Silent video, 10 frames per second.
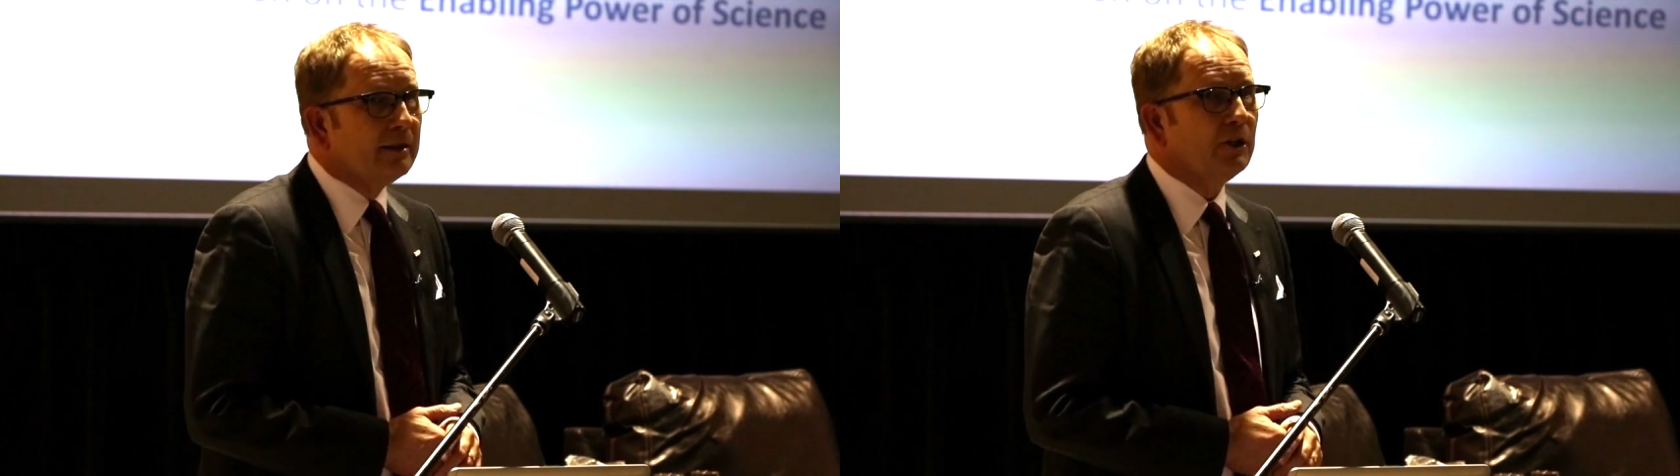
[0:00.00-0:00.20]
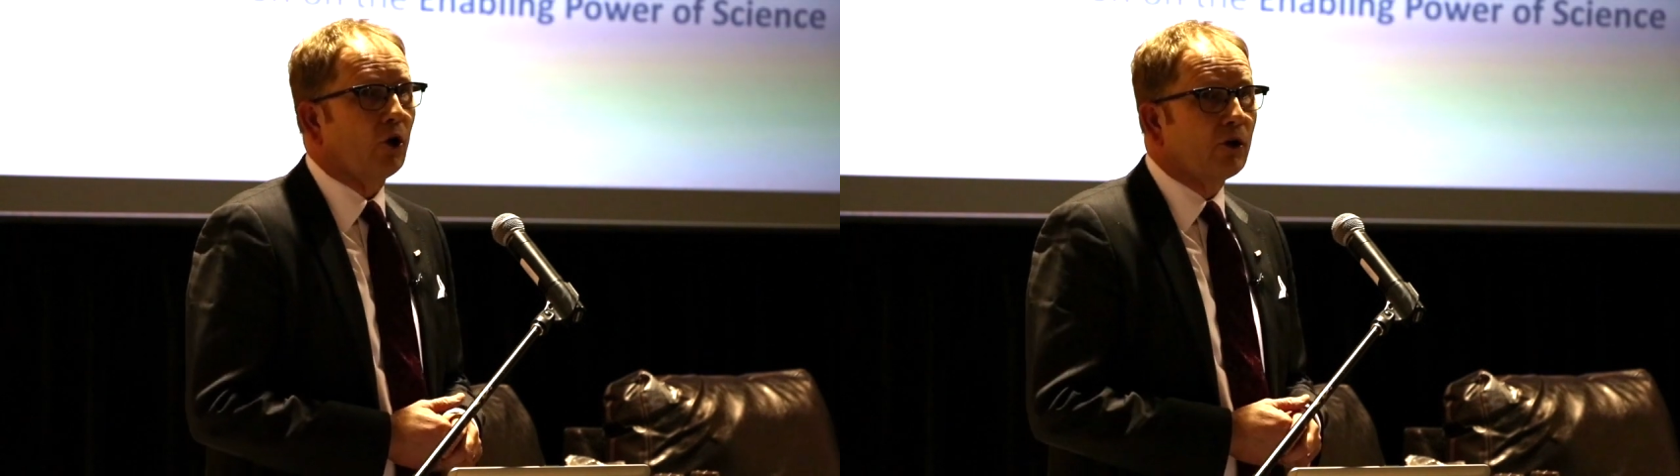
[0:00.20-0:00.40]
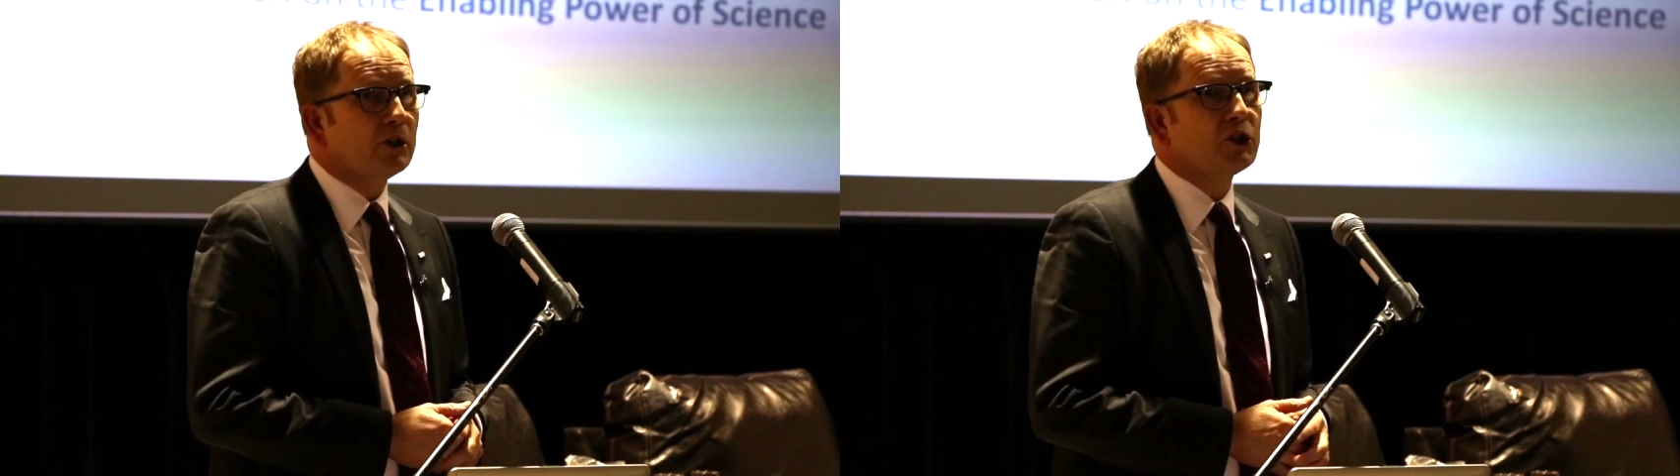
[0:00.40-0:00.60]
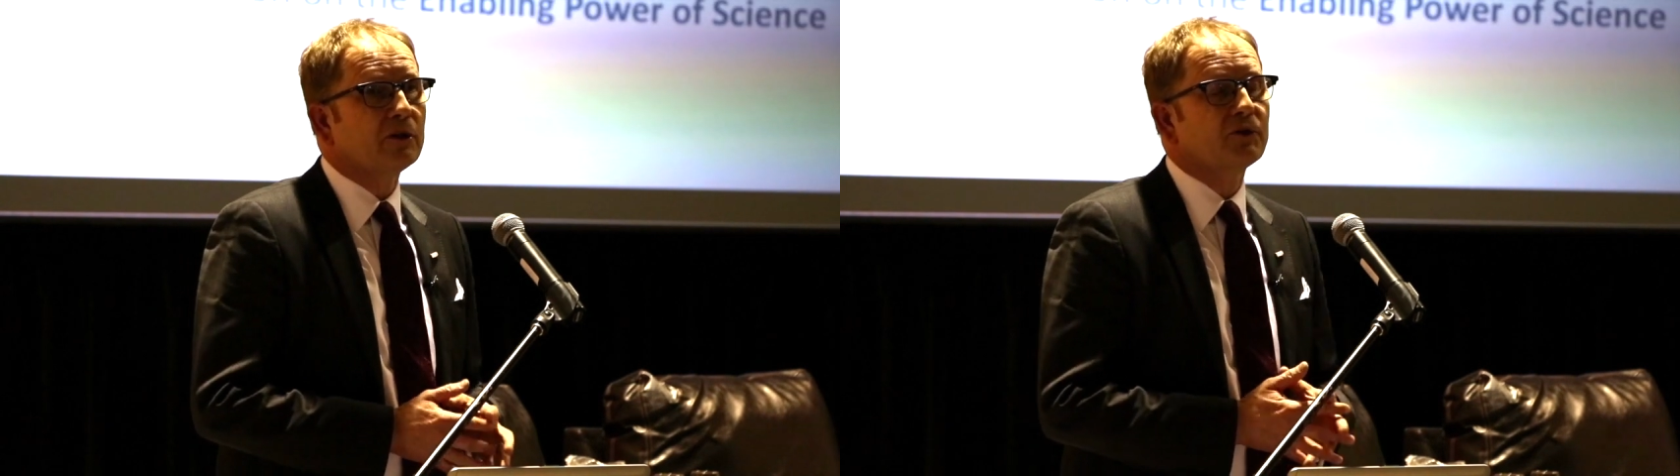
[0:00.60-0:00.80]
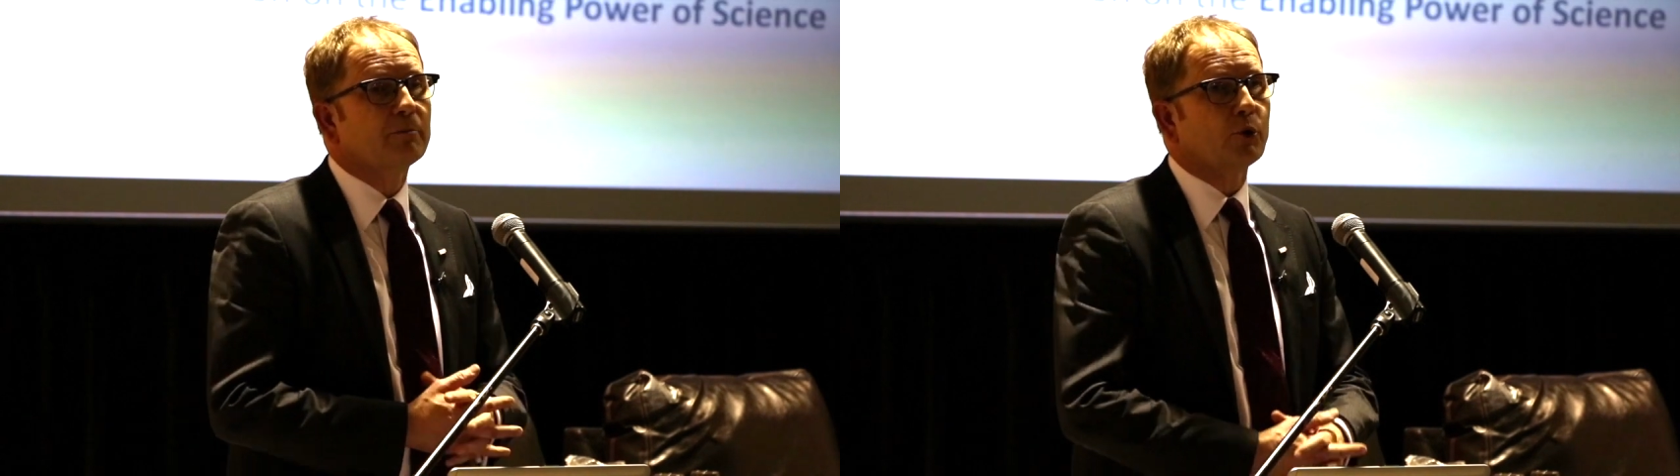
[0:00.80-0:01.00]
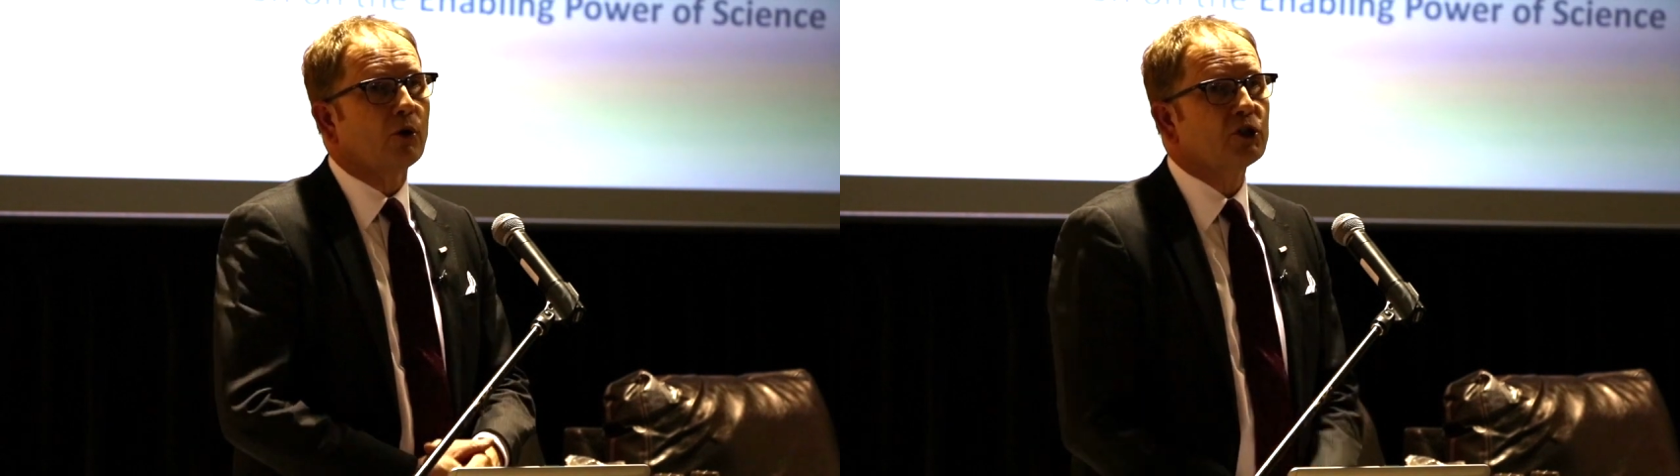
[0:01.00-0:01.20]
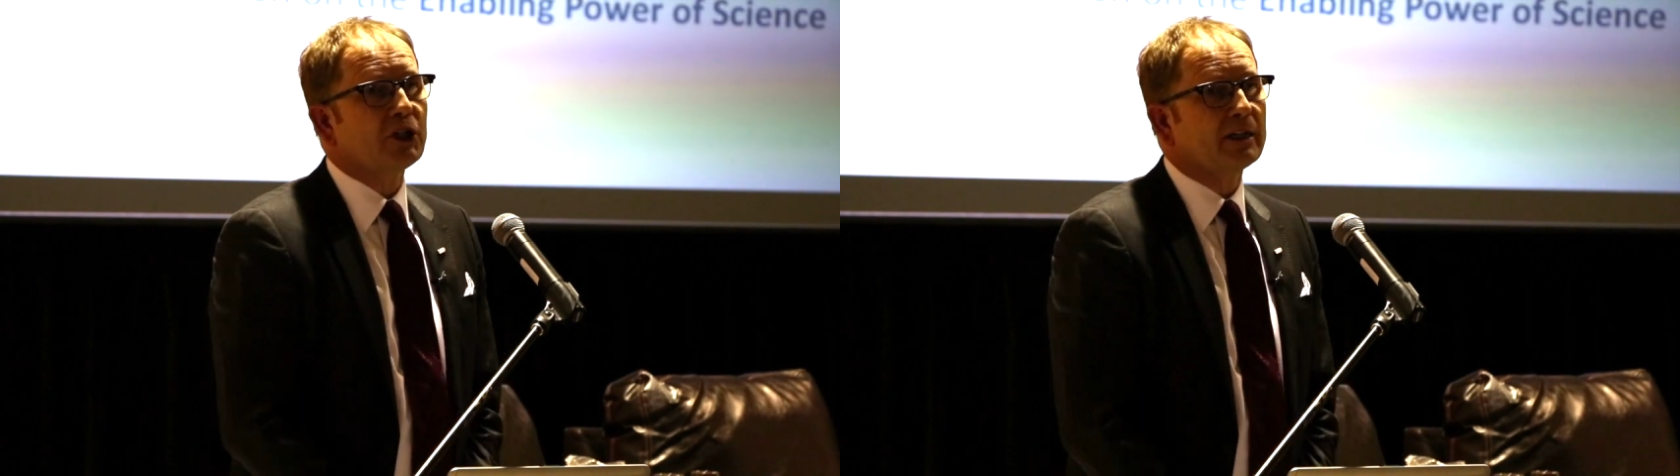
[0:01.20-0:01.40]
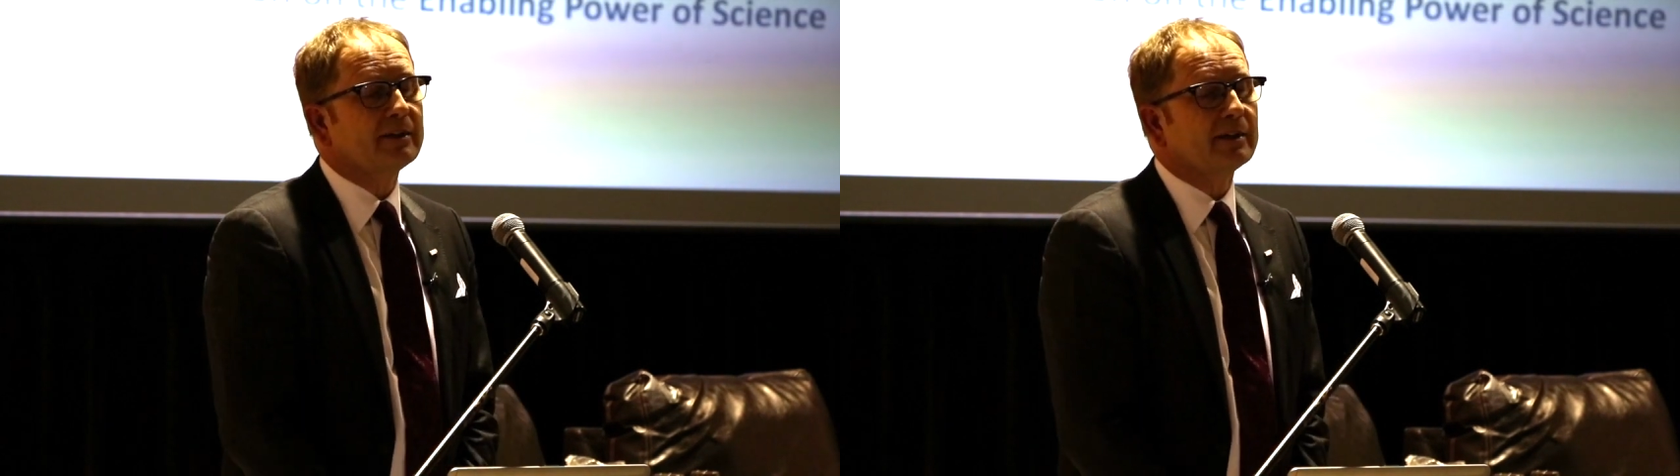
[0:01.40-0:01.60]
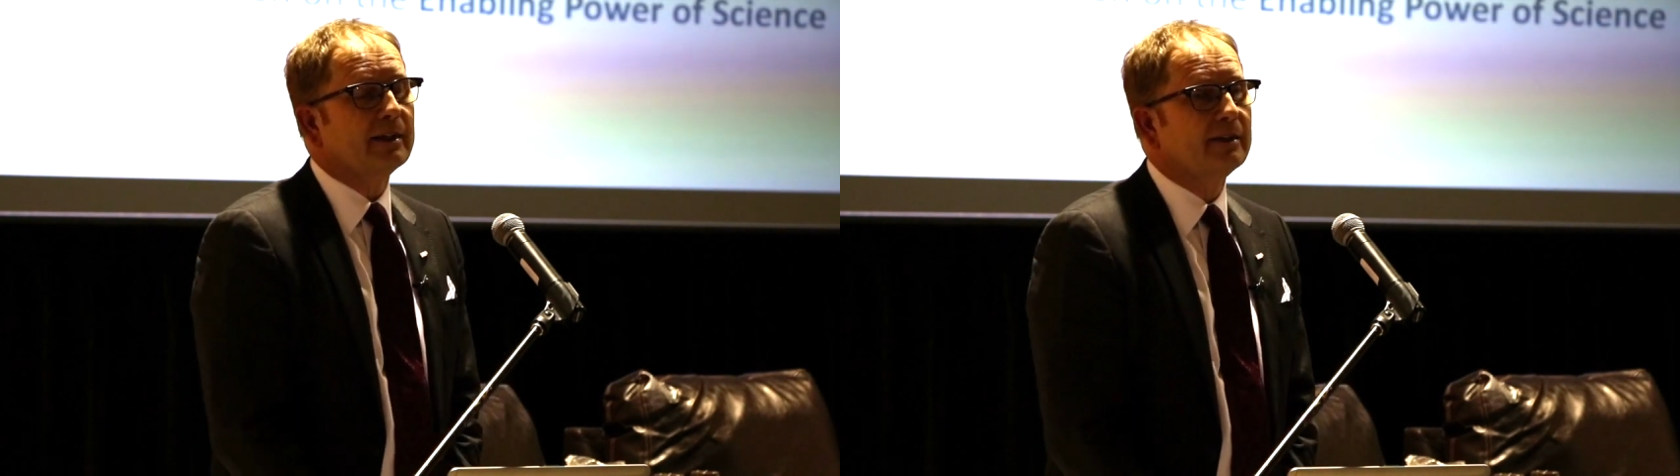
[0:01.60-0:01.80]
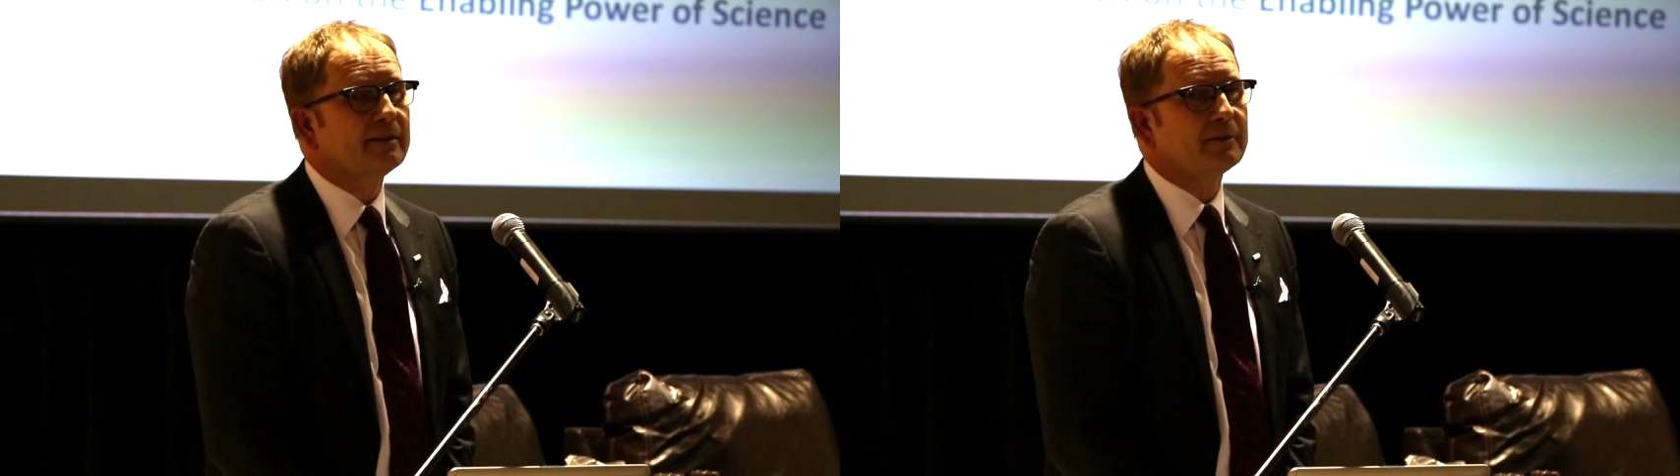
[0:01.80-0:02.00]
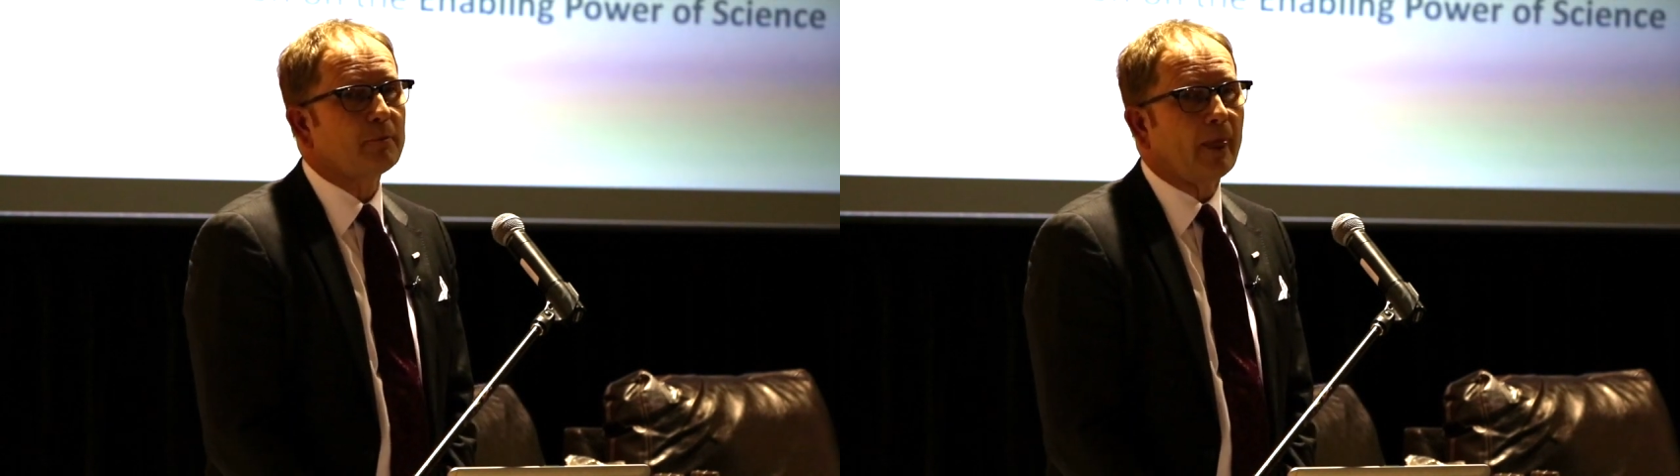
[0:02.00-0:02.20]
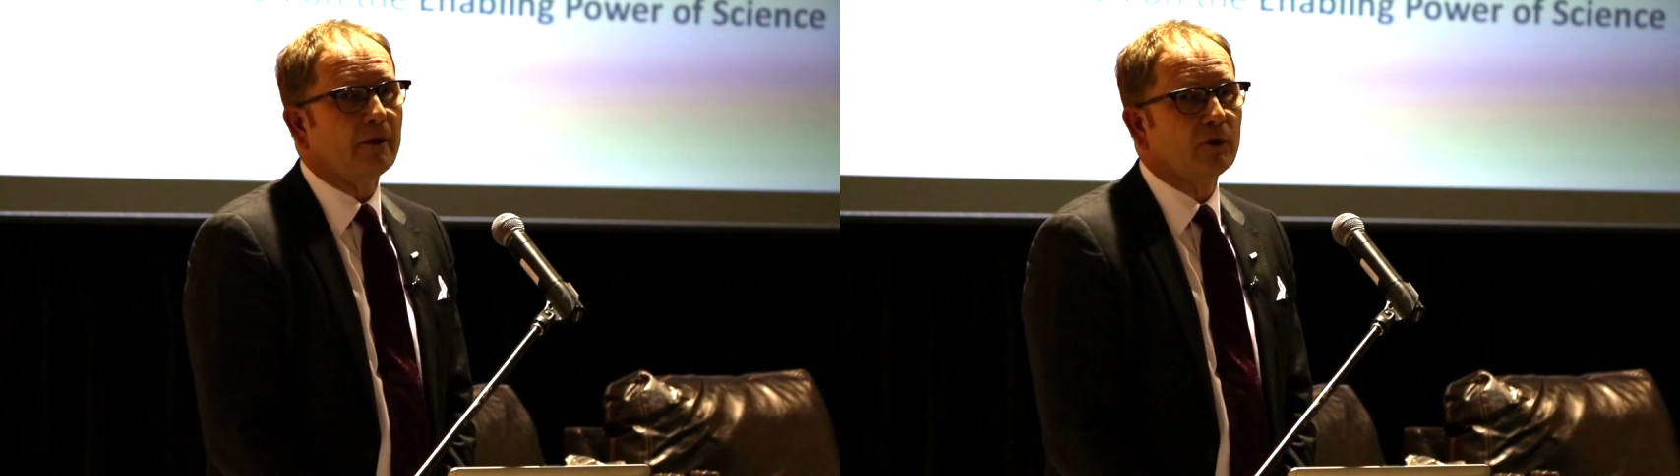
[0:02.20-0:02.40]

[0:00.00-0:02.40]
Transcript: The origin of the project is